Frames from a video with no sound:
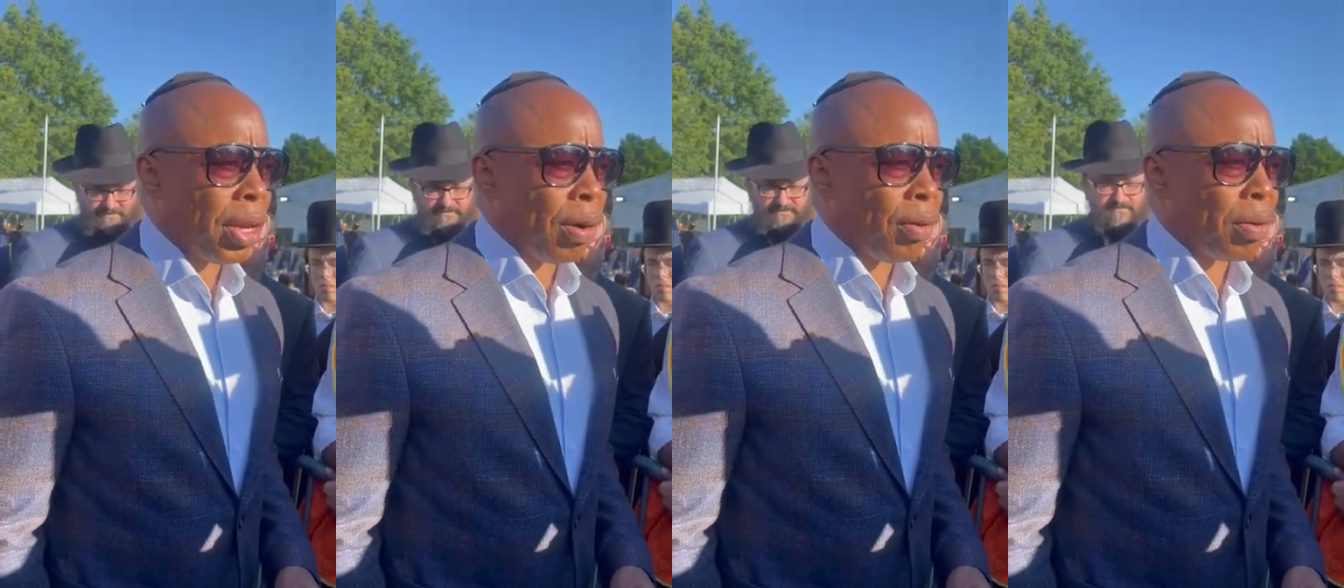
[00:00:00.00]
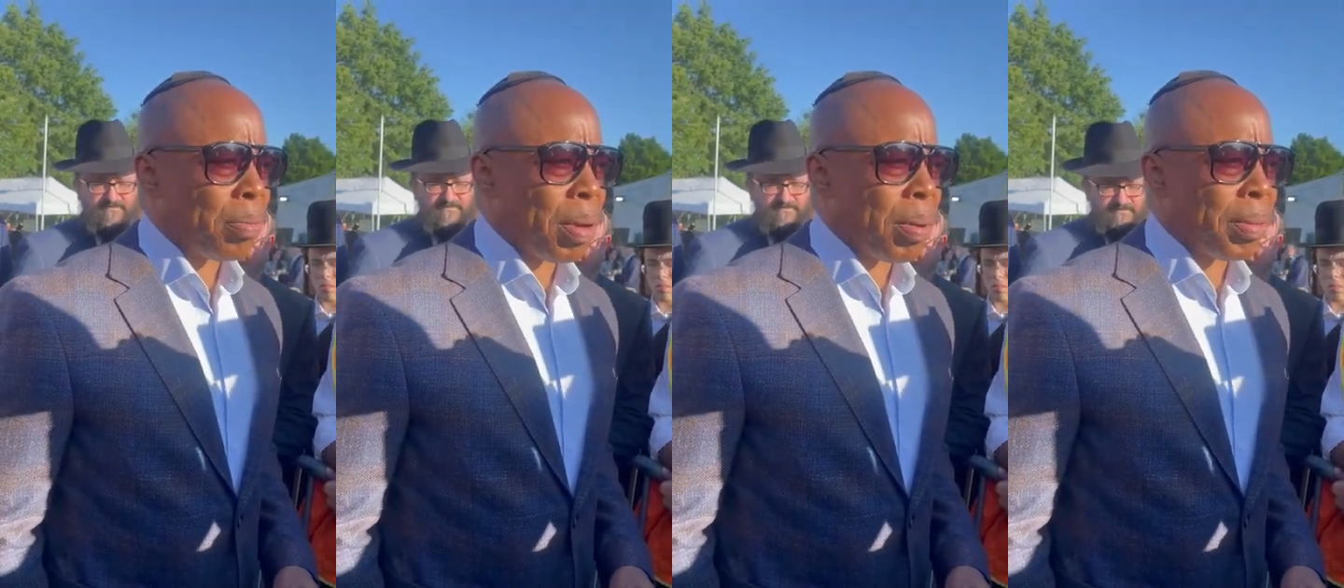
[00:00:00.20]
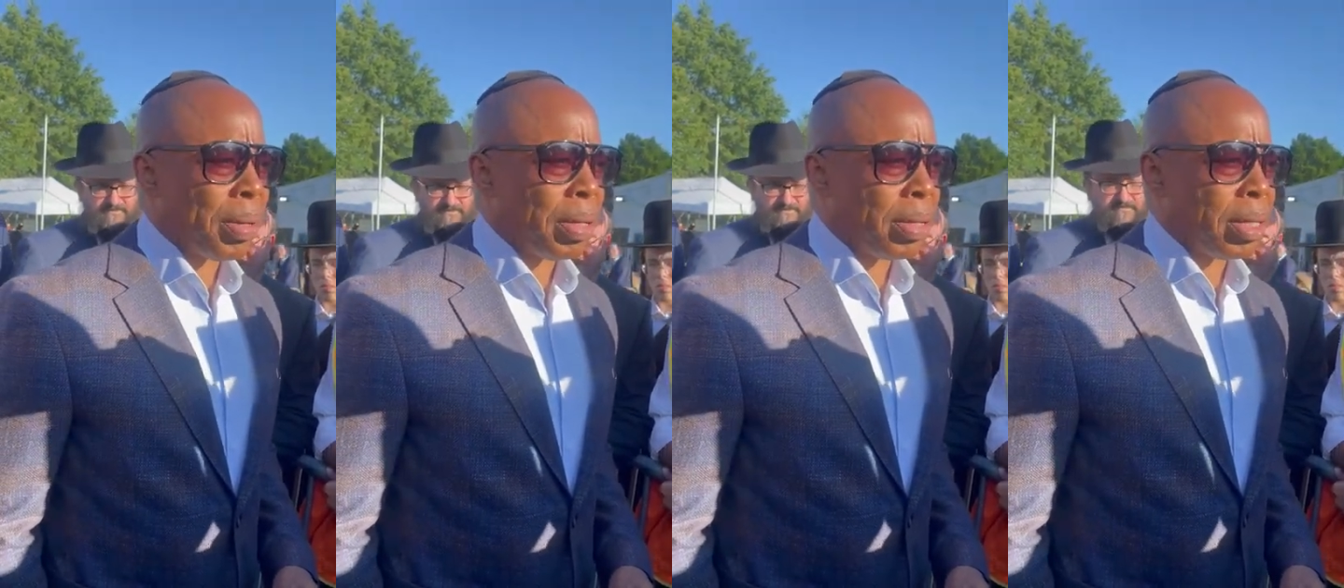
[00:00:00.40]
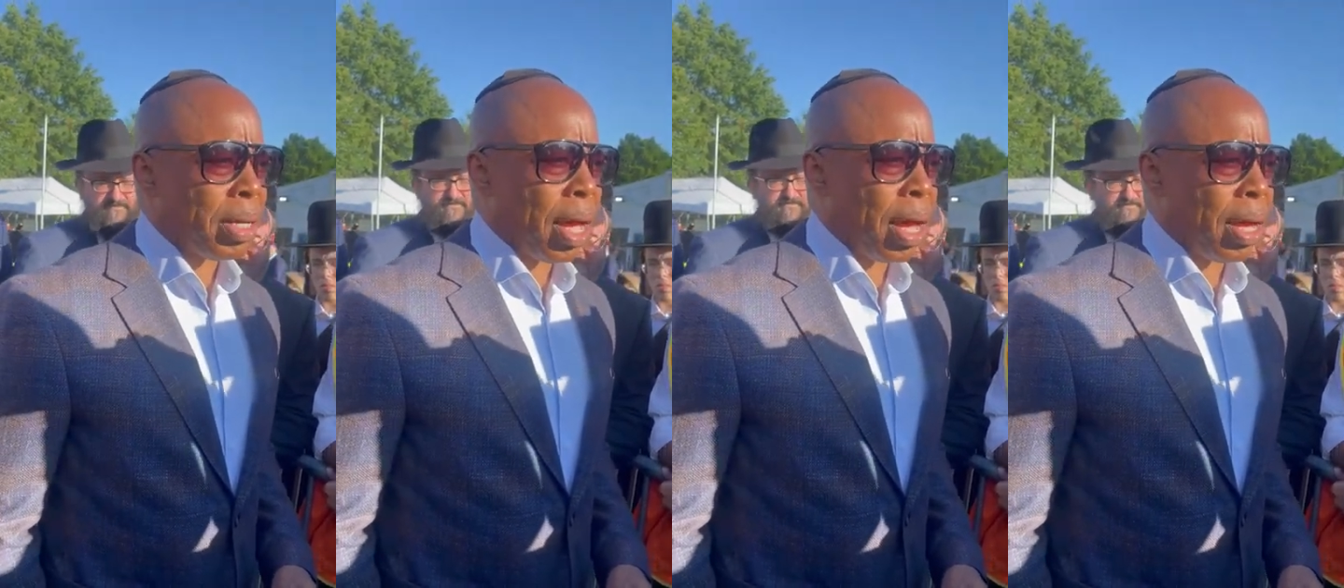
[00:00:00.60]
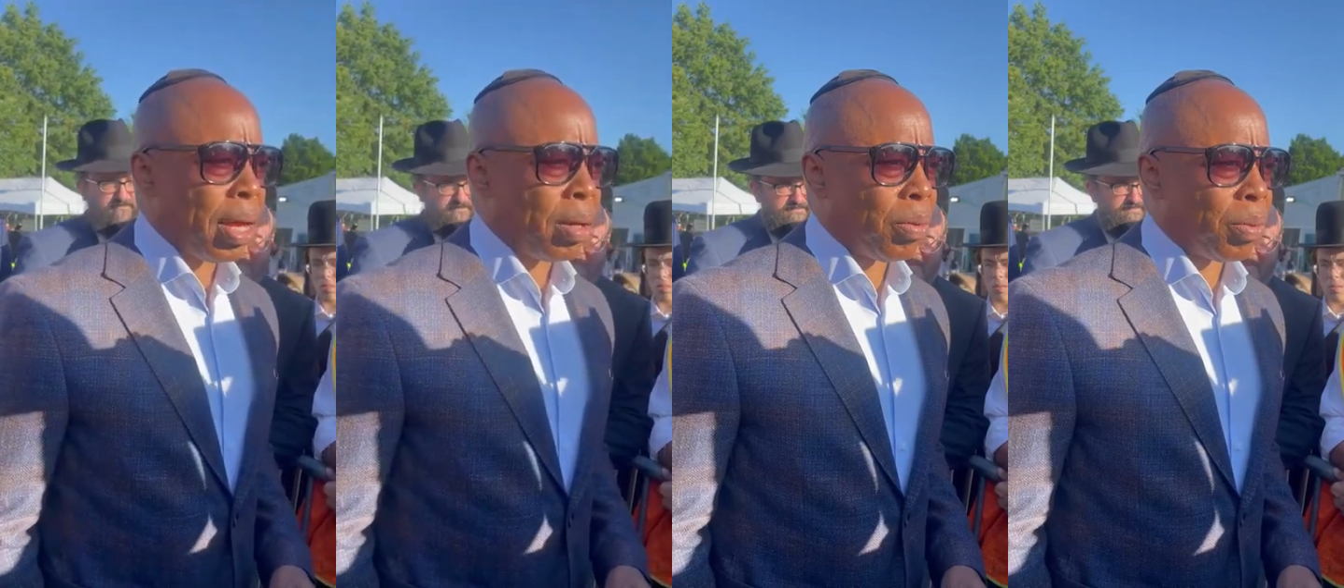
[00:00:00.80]
I remember the
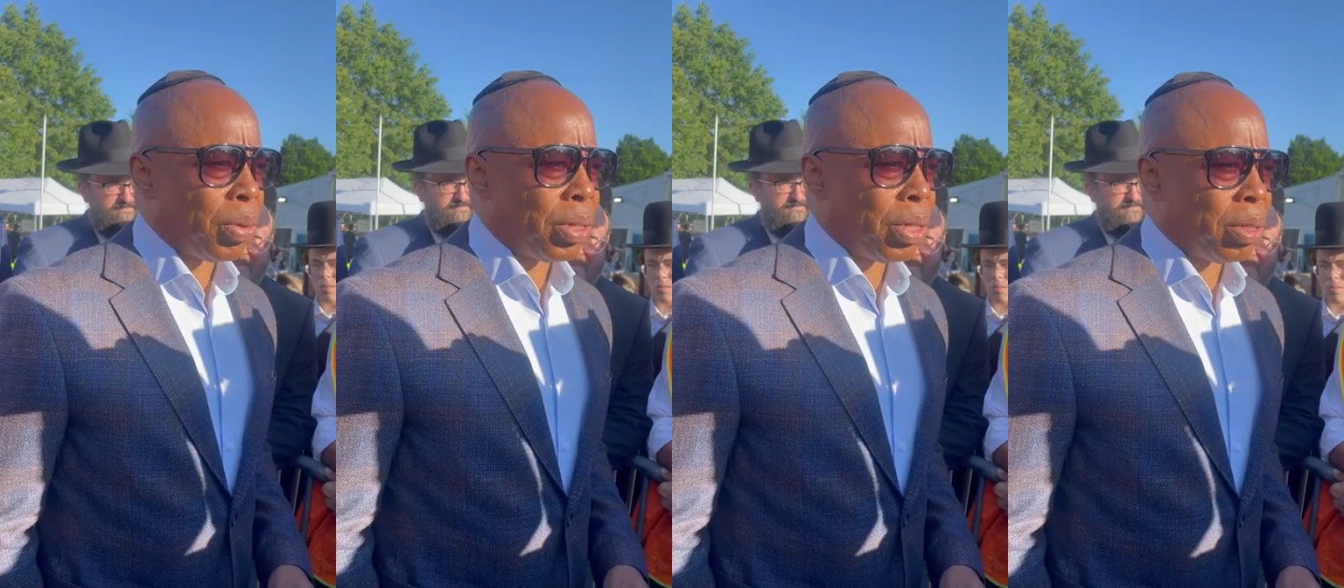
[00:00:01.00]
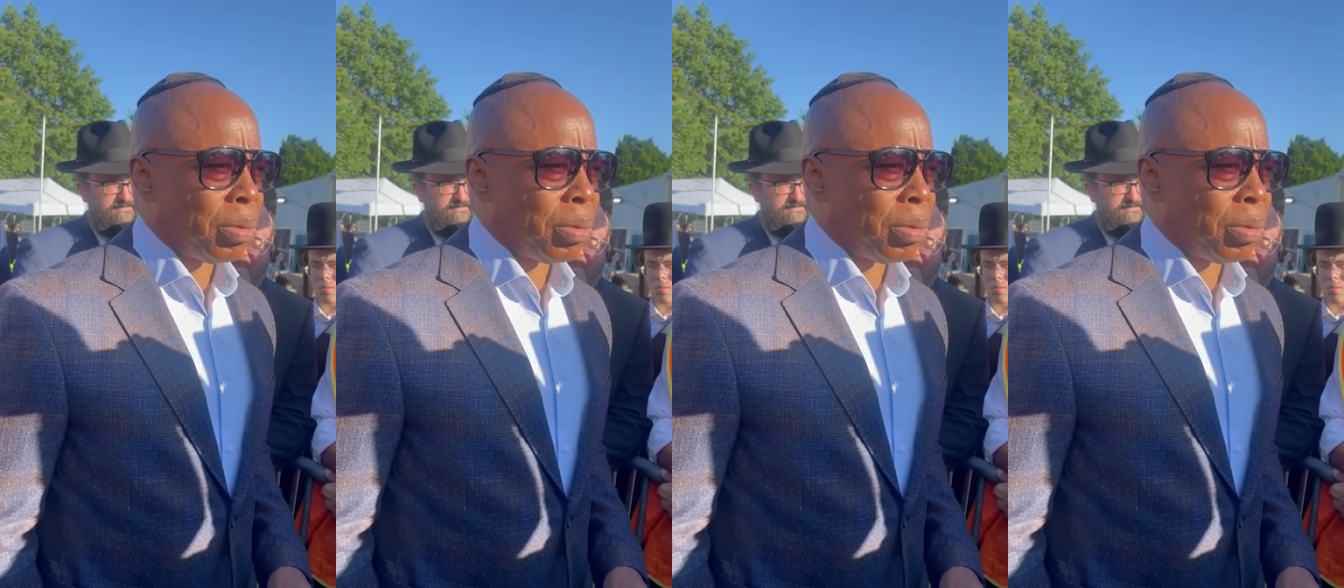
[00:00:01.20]
day when